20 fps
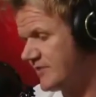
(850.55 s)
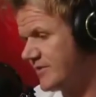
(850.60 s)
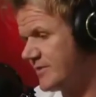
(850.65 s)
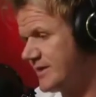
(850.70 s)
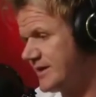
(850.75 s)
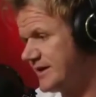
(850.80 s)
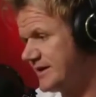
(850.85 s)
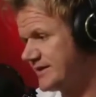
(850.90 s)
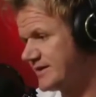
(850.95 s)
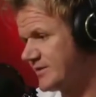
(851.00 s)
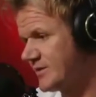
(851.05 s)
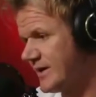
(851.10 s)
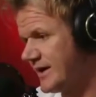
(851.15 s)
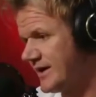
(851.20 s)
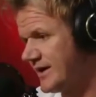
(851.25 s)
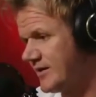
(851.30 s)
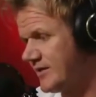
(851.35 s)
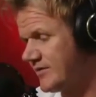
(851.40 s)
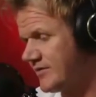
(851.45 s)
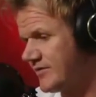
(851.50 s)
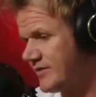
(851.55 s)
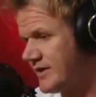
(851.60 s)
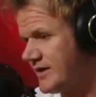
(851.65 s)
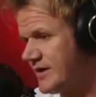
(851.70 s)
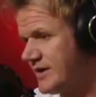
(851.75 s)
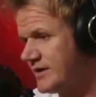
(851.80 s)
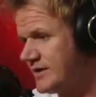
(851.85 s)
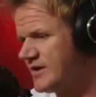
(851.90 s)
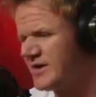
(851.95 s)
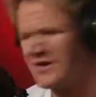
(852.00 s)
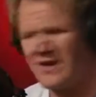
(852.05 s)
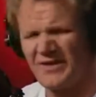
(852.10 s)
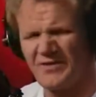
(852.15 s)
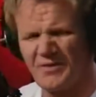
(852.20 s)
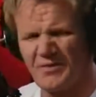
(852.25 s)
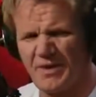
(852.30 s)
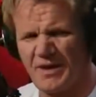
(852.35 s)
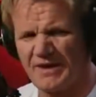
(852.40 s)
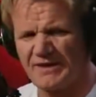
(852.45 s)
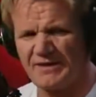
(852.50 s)
for me, it's a way of not
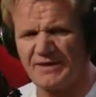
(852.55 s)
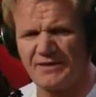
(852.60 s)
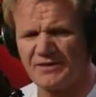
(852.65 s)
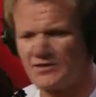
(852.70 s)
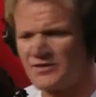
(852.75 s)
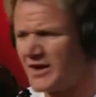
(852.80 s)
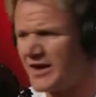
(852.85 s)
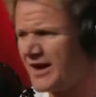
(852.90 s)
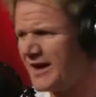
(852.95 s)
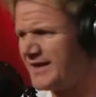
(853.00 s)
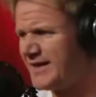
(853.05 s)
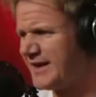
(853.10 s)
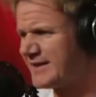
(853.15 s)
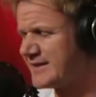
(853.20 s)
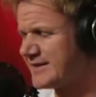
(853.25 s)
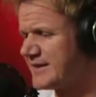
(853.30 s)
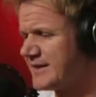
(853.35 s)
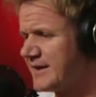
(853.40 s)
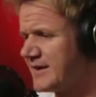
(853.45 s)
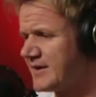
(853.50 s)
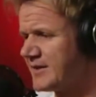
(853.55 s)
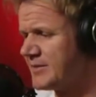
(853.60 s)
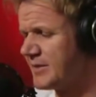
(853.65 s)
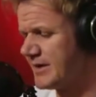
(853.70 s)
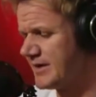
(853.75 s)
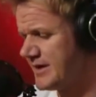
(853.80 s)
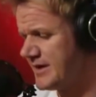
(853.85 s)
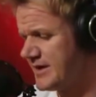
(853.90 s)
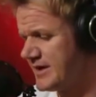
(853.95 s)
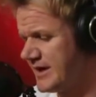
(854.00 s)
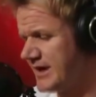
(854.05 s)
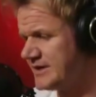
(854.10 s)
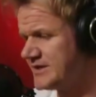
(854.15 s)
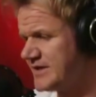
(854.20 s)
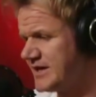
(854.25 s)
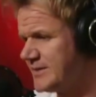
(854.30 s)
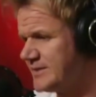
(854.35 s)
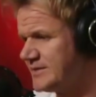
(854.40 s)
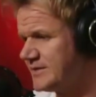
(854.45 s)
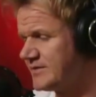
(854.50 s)
giving back to the industry. I hate that scenario, but in
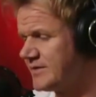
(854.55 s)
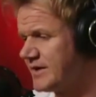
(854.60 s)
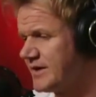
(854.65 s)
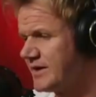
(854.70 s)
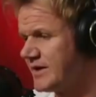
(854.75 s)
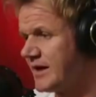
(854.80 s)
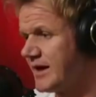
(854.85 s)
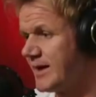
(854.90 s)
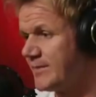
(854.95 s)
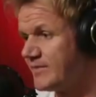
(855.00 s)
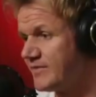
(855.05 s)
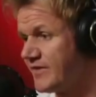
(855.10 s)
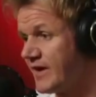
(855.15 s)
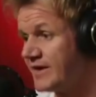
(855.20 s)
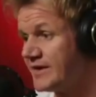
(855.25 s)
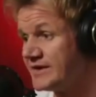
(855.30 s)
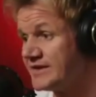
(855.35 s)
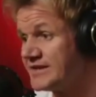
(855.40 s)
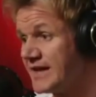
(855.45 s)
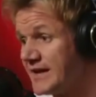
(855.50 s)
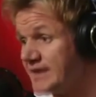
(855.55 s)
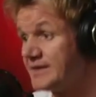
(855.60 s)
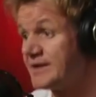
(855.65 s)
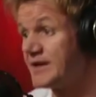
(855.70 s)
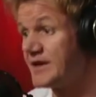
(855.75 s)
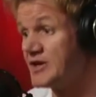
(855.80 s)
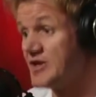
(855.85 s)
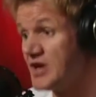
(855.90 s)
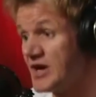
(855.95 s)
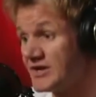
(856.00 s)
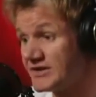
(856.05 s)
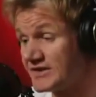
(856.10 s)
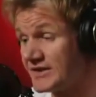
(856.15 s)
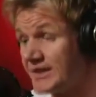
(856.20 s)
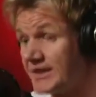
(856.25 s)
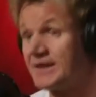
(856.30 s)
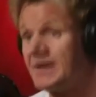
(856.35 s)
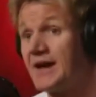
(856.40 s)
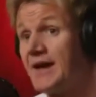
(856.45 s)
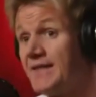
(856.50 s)
terms of finding talent,
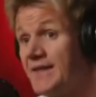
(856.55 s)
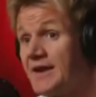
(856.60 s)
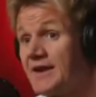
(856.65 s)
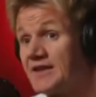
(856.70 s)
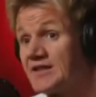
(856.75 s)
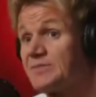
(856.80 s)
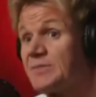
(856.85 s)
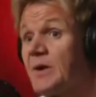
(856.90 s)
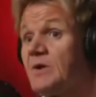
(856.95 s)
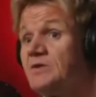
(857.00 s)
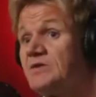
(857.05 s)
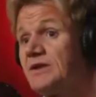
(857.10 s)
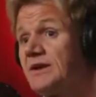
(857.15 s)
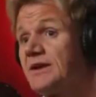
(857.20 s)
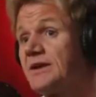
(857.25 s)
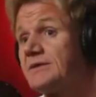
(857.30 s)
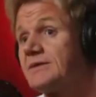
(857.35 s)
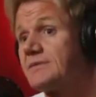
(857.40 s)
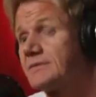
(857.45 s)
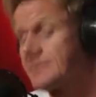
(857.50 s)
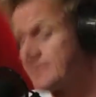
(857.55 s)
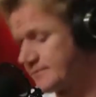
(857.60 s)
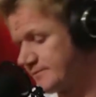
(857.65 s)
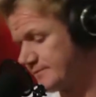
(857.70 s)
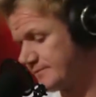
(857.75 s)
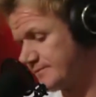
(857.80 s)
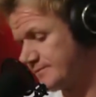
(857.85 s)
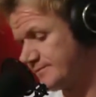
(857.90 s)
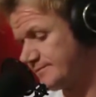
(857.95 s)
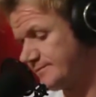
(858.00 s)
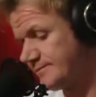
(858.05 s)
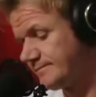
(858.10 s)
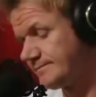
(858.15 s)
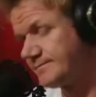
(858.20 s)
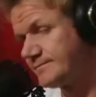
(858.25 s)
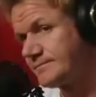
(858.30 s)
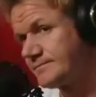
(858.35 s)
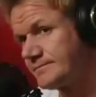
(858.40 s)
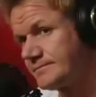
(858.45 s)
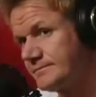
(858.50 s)
nursing it, and then exposing it. So what you
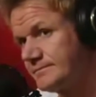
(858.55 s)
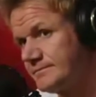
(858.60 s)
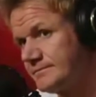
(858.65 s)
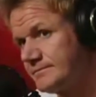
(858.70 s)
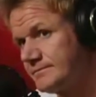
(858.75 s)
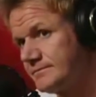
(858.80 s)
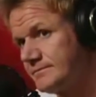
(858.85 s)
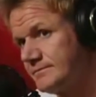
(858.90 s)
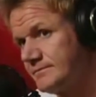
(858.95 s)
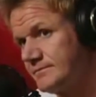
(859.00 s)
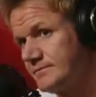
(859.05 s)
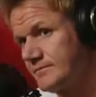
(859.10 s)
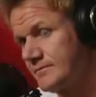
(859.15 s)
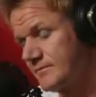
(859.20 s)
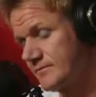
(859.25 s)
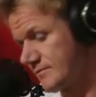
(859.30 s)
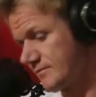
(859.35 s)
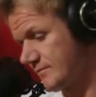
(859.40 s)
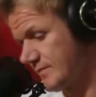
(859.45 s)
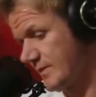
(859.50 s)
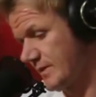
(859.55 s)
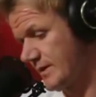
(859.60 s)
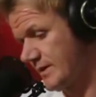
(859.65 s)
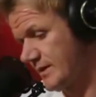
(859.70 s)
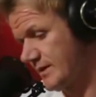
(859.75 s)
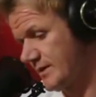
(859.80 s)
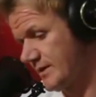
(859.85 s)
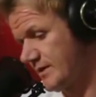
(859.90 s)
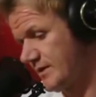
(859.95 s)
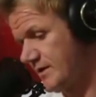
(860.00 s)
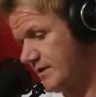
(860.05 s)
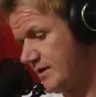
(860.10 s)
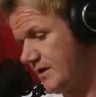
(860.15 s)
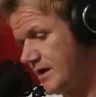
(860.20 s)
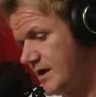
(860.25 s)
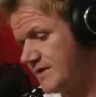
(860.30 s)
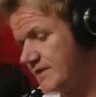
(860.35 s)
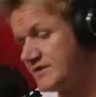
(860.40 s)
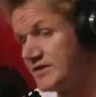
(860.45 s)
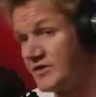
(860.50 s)
want it just as big as it can grow?
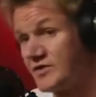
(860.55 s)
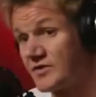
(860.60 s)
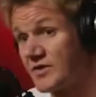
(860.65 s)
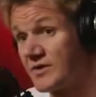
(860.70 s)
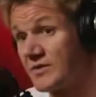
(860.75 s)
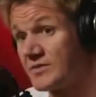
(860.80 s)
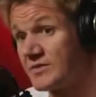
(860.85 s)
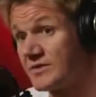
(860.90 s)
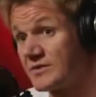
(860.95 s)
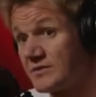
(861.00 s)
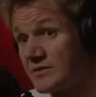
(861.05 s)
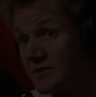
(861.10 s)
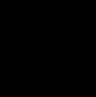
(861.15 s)
Oh, there's no script.